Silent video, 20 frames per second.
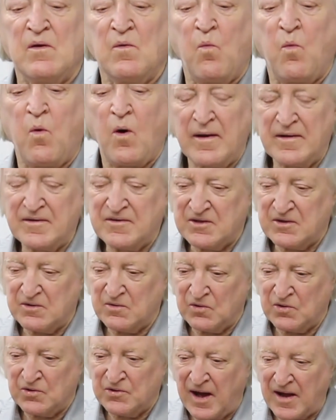what it did,
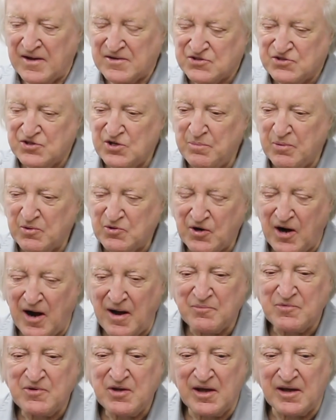that Super
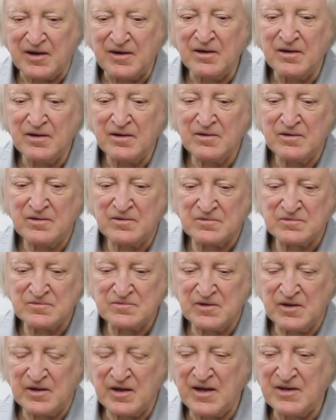Trap did,
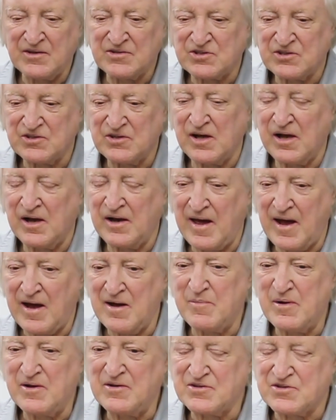is allow
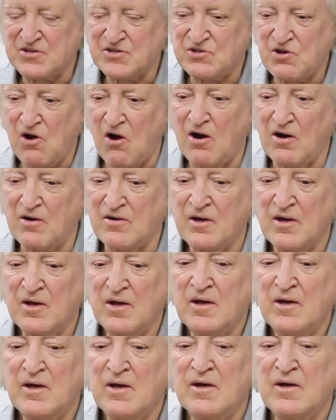me to start
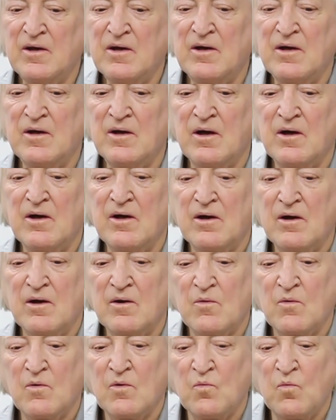
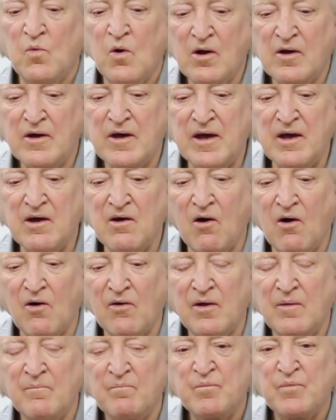working
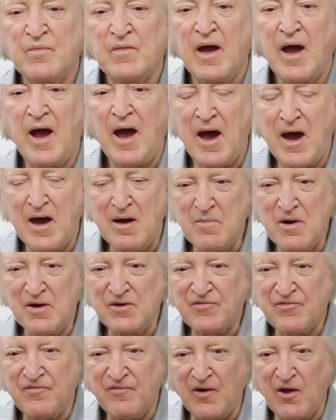on how
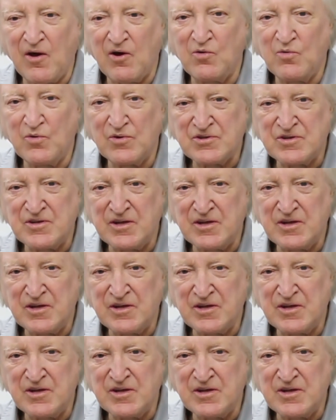much flow was